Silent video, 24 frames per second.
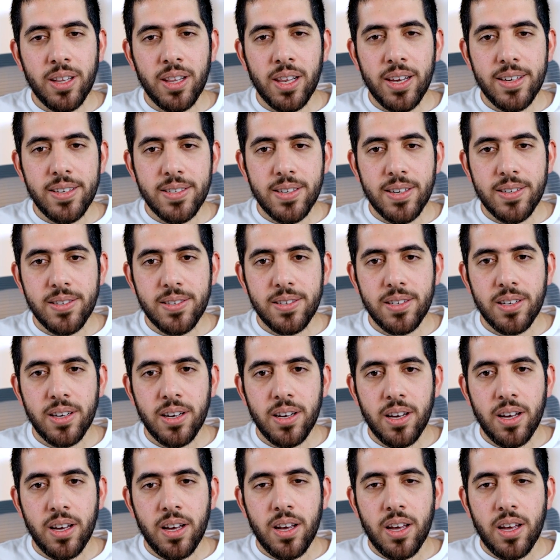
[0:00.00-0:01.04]
need laces?
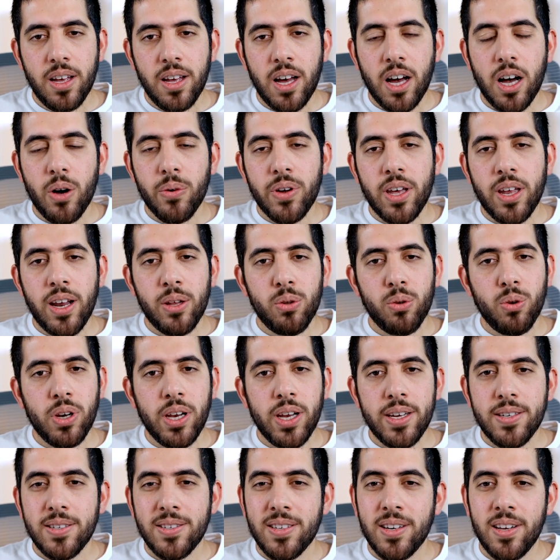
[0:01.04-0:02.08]
How can I do
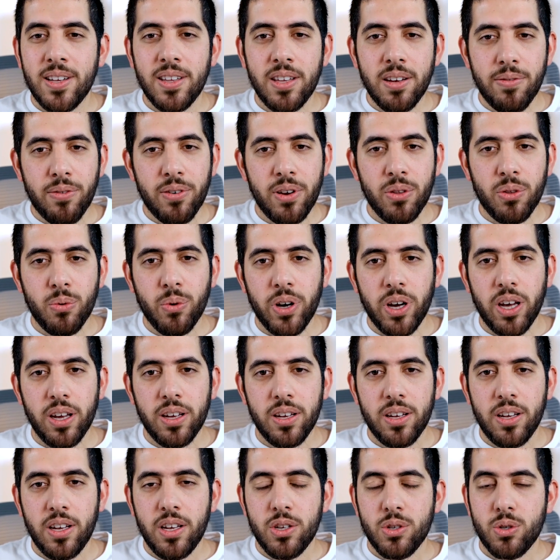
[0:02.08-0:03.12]
laces in a different way?
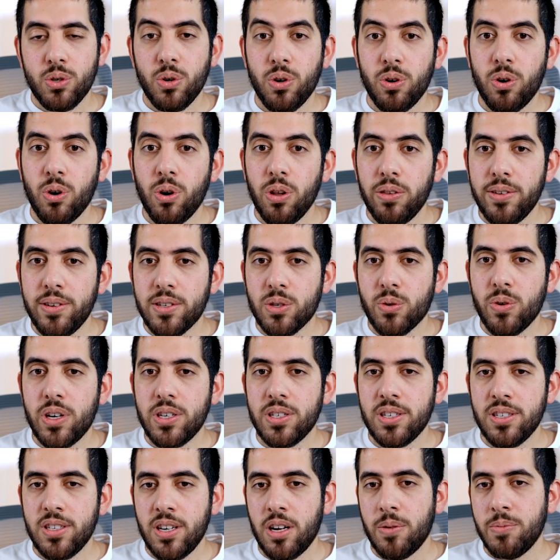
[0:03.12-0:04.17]
So all these
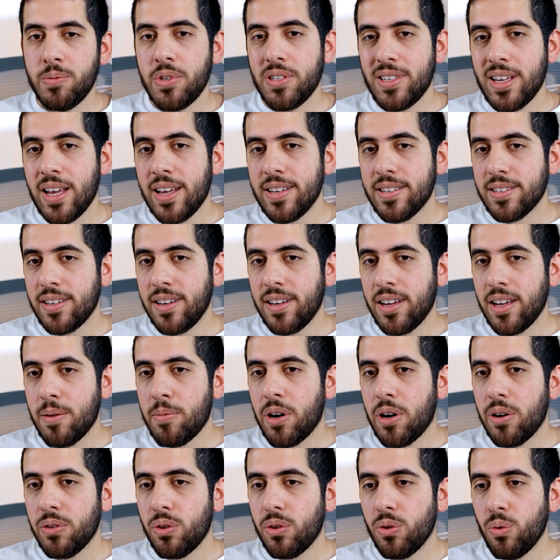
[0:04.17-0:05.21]
questions. Now I'm just asking
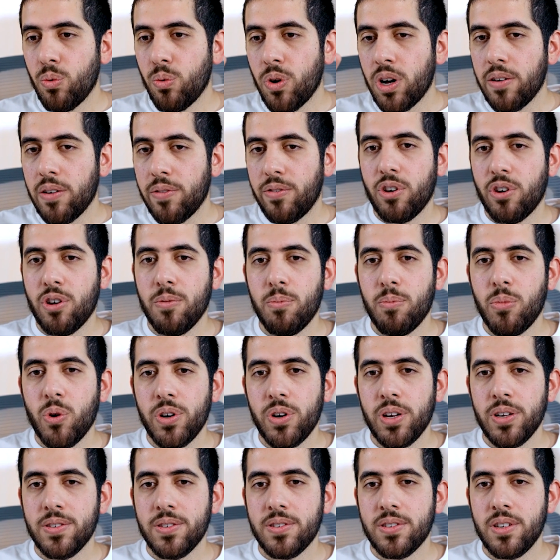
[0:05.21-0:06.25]
about one of the
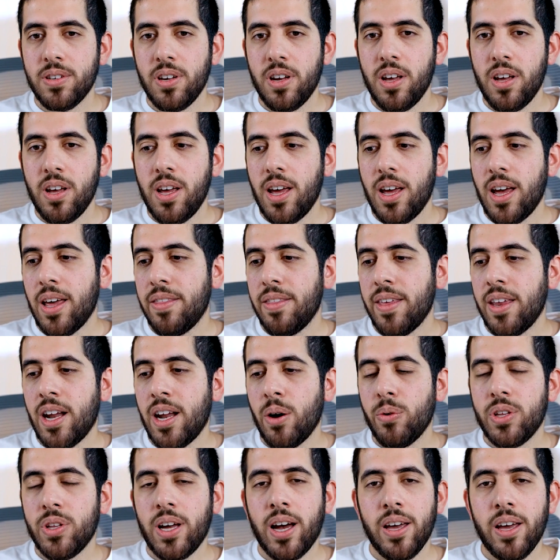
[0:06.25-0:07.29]
components, and then I
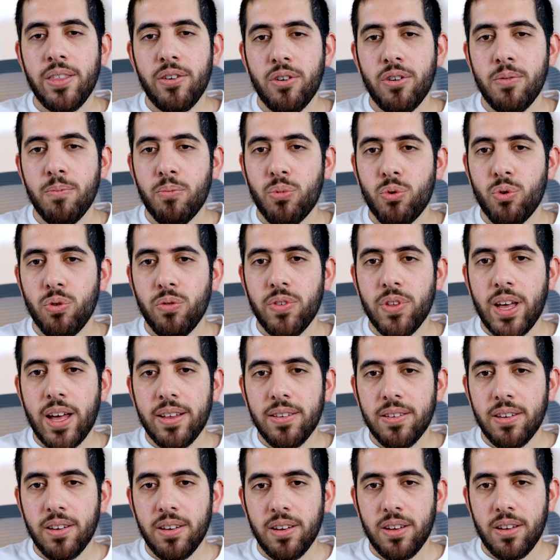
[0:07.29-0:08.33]
would either improve
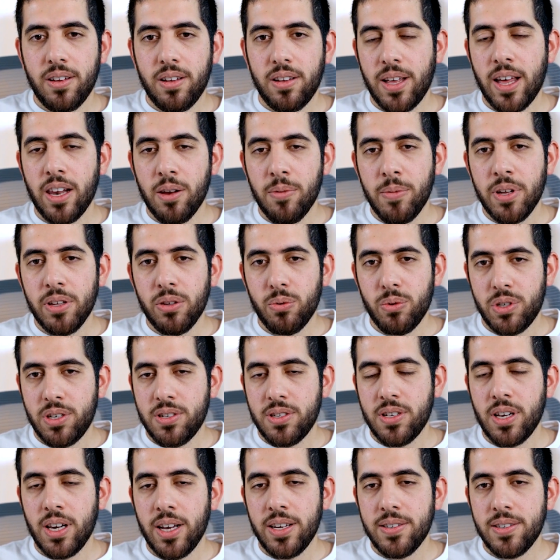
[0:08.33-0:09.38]
that element, which
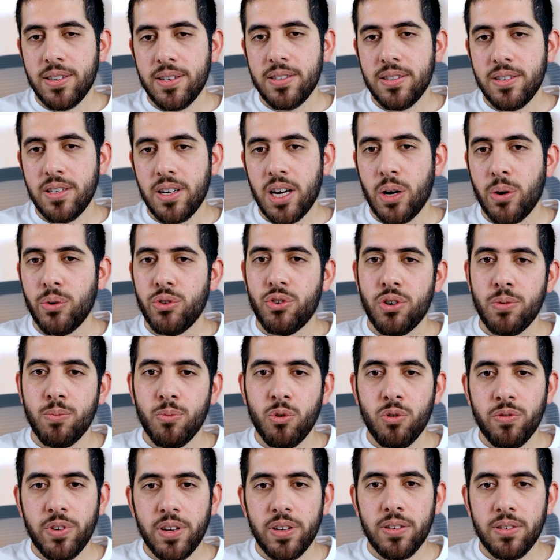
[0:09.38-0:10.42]
is the laces, I would
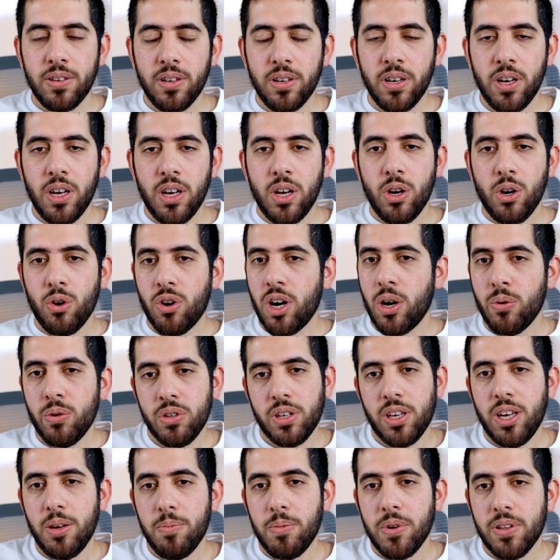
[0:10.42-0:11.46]
remove it, or I
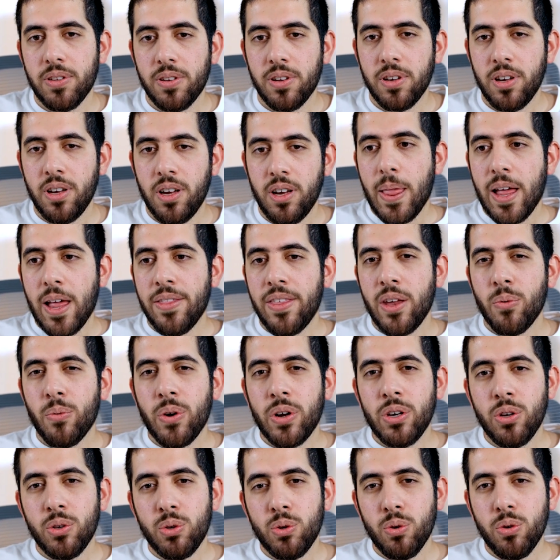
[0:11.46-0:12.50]
would keep it. And then
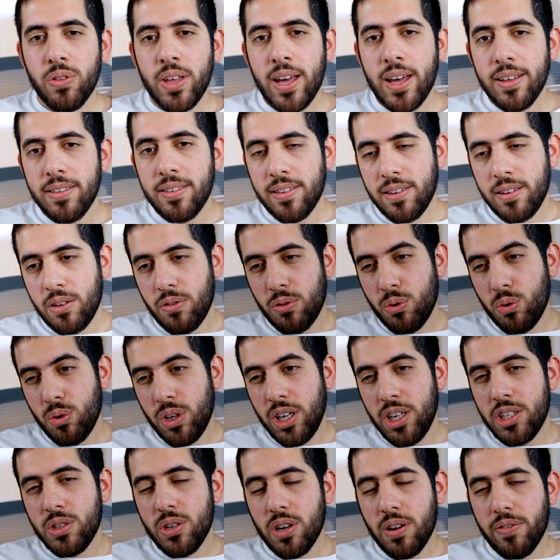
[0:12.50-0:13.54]
when you do that to
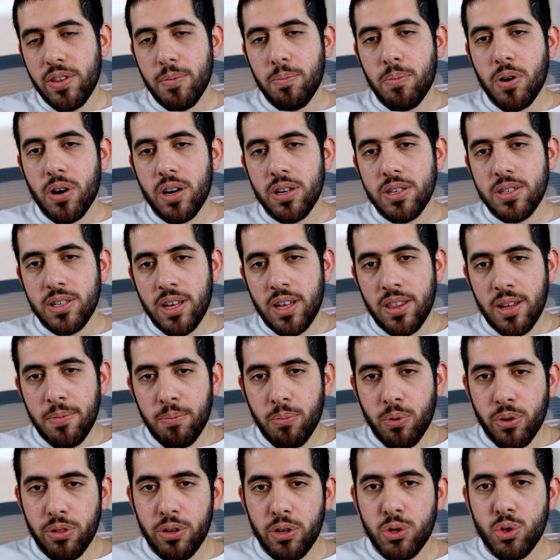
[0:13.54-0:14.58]
each of the parts, and
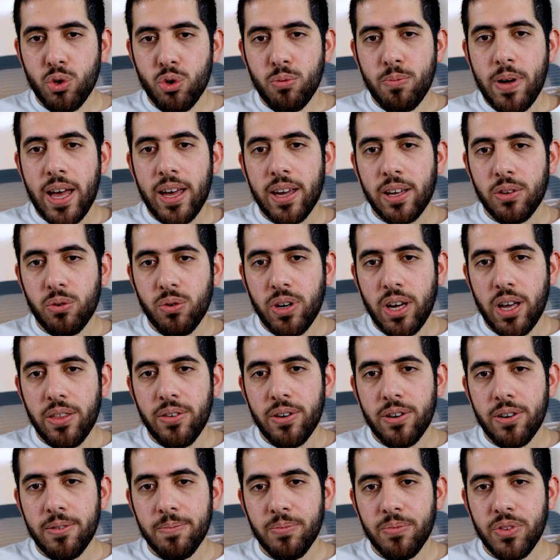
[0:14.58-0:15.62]
then put the shoe back
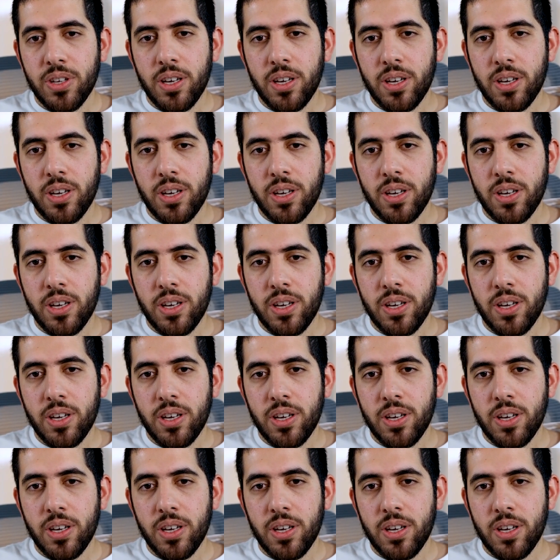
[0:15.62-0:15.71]
together,